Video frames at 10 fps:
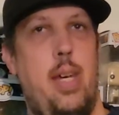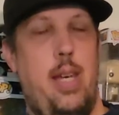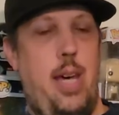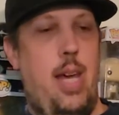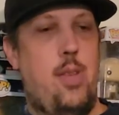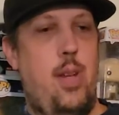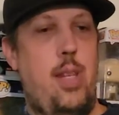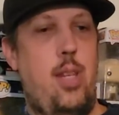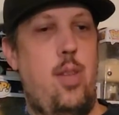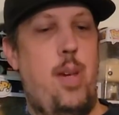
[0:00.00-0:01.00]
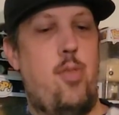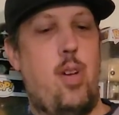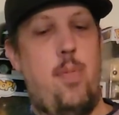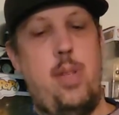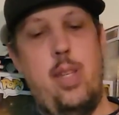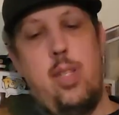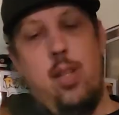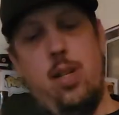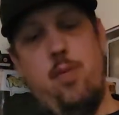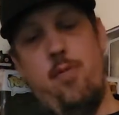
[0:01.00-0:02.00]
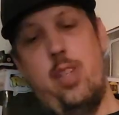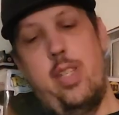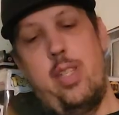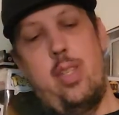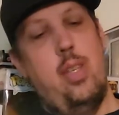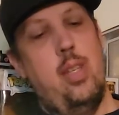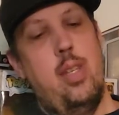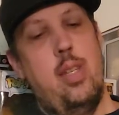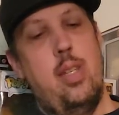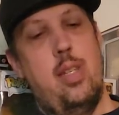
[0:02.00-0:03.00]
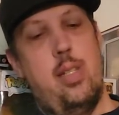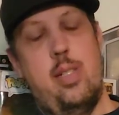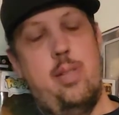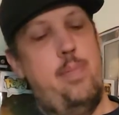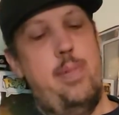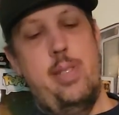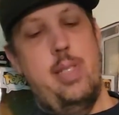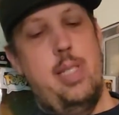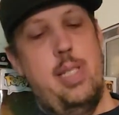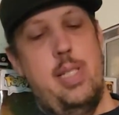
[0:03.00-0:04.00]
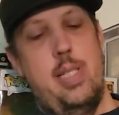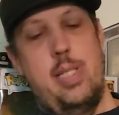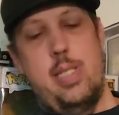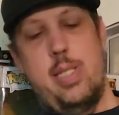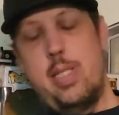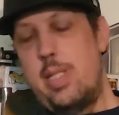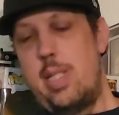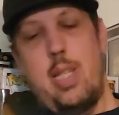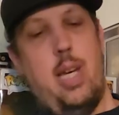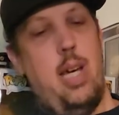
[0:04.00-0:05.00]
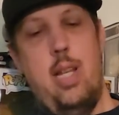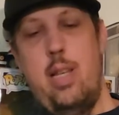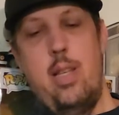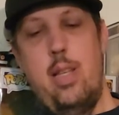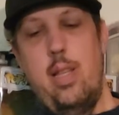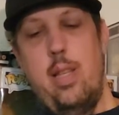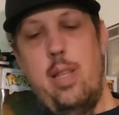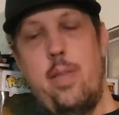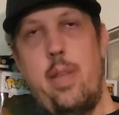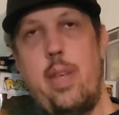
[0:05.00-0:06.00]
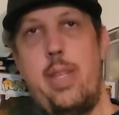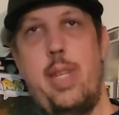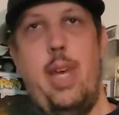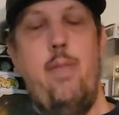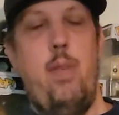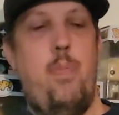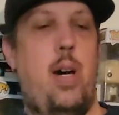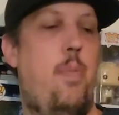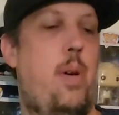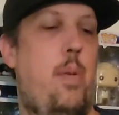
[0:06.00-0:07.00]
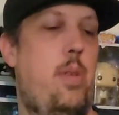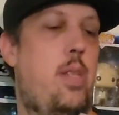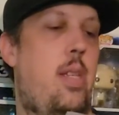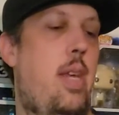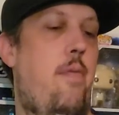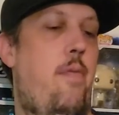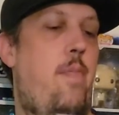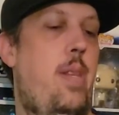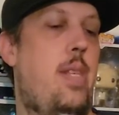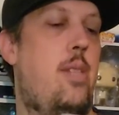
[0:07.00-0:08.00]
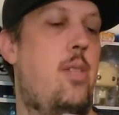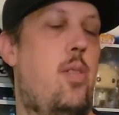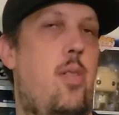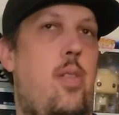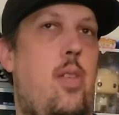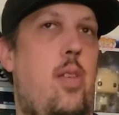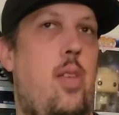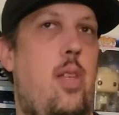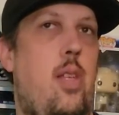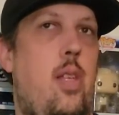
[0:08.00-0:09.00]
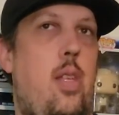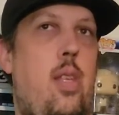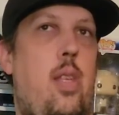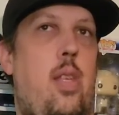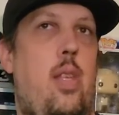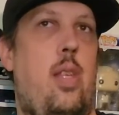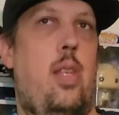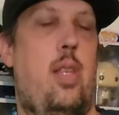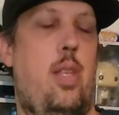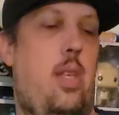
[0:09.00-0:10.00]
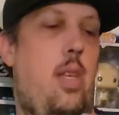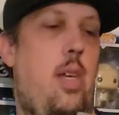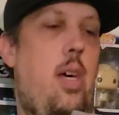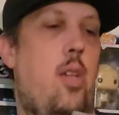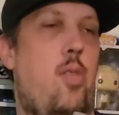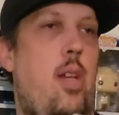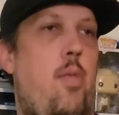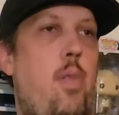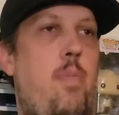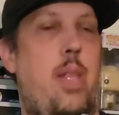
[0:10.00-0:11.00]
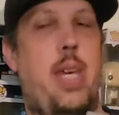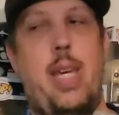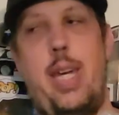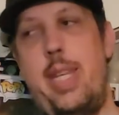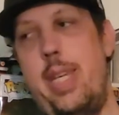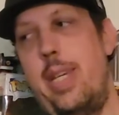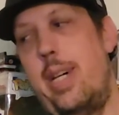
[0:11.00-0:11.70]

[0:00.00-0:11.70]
Uh, that's what I need to do my drop test on for this. What do you think about your oogly boogly woogly? I said heavy pop. I'm just having many concerns. What do you think about that? I'll try to rip it like I did.